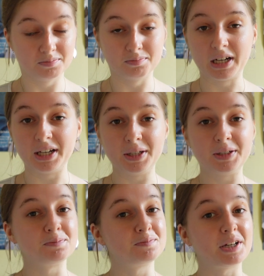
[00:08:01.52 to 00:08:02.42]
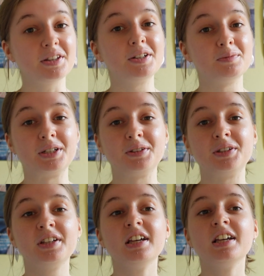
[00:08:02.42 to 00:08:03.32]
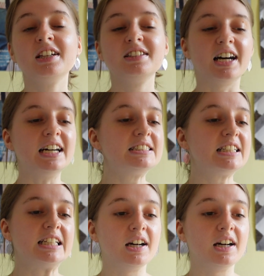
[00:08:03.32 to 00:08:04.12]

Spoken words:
my brother and my dad,